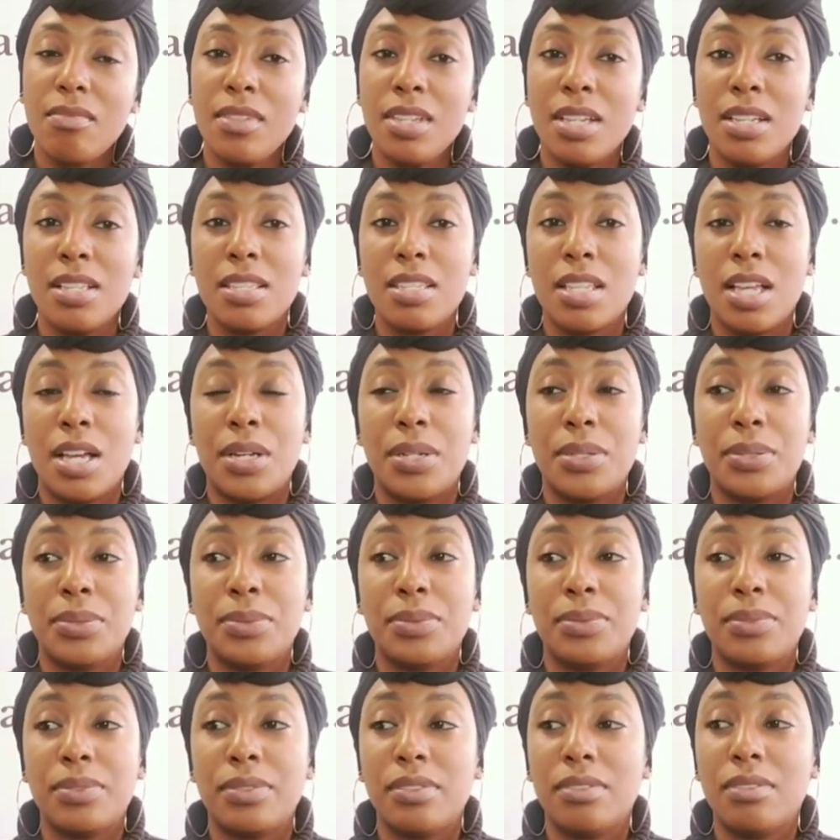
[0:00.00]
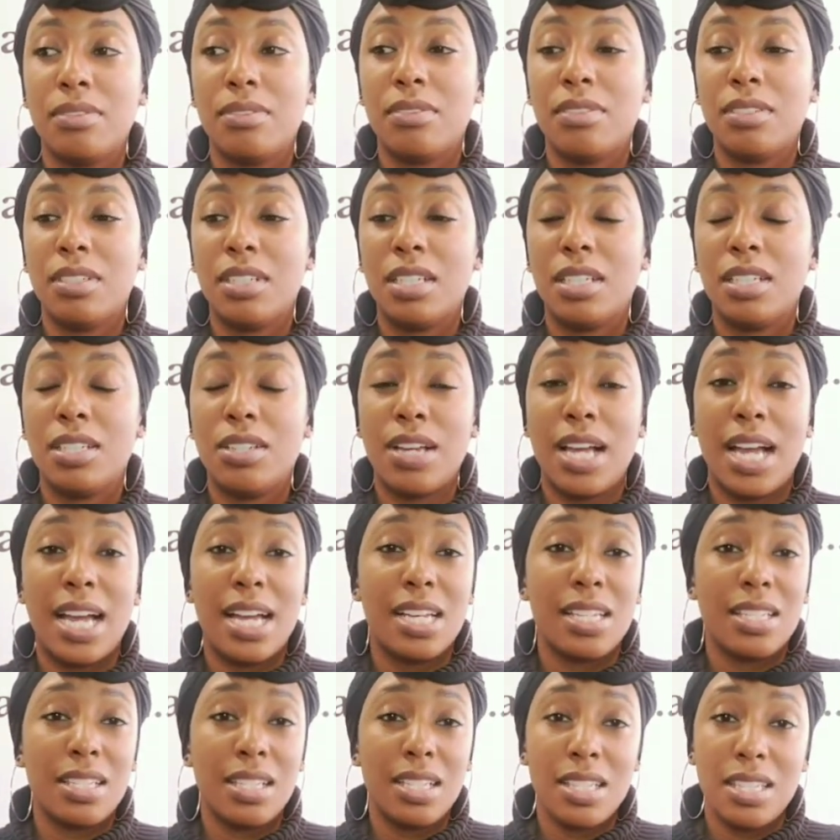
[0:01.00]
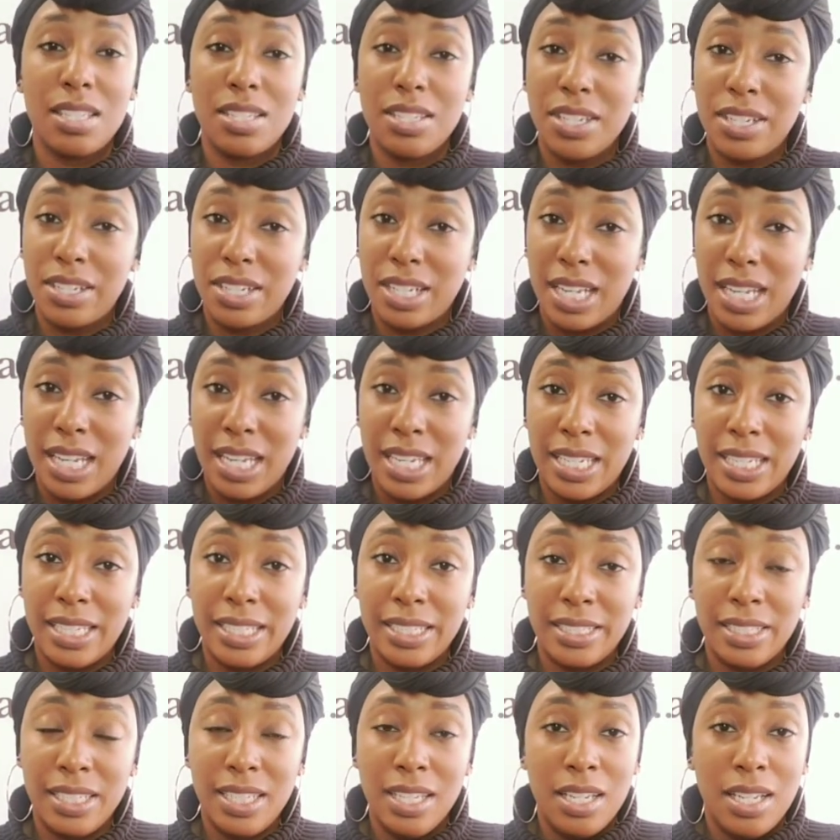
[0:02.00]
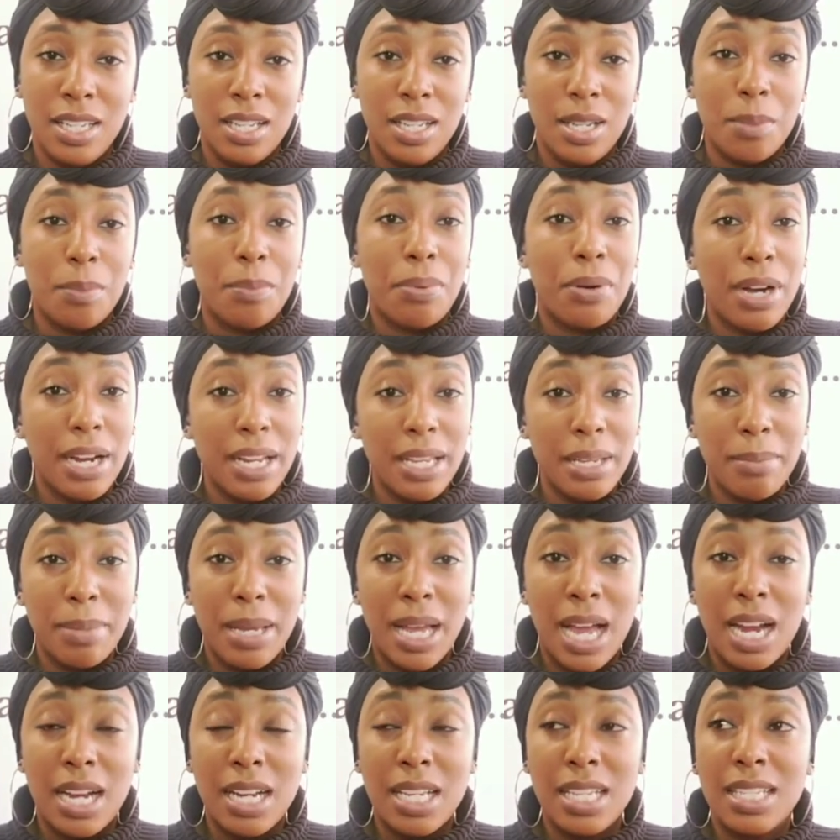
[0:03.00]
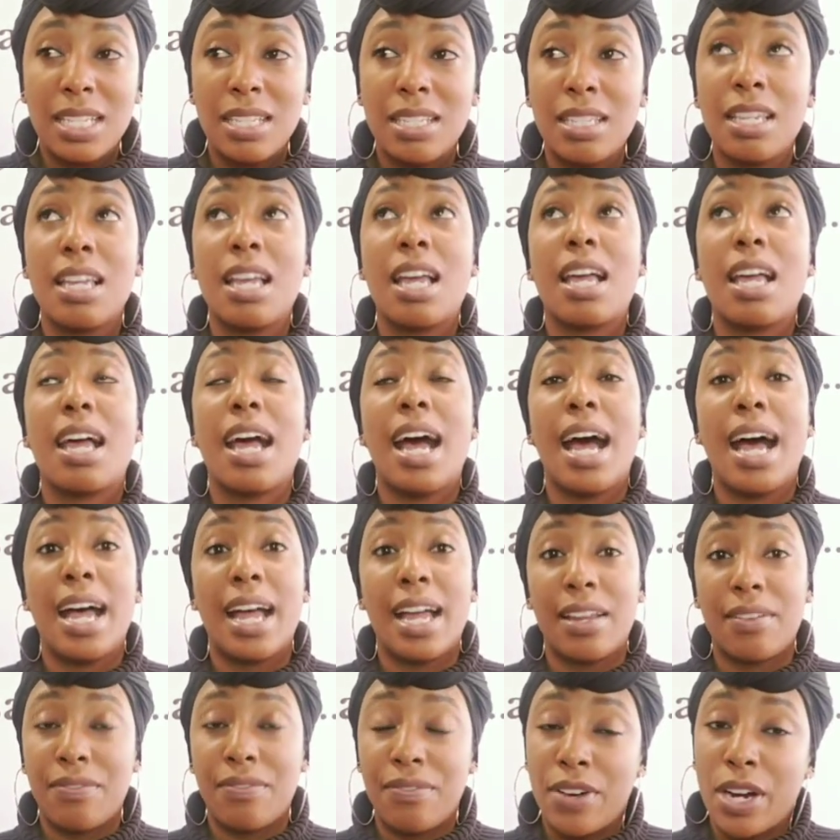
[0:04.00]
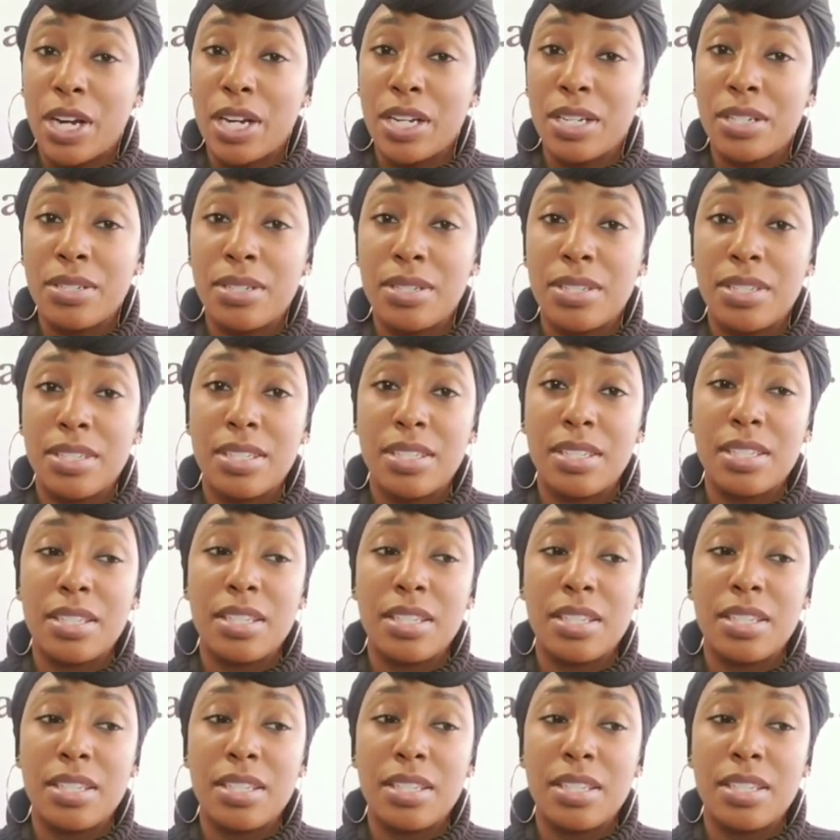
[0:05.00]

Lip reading: So you guys, listen to your gut. Pray about it, seek God first.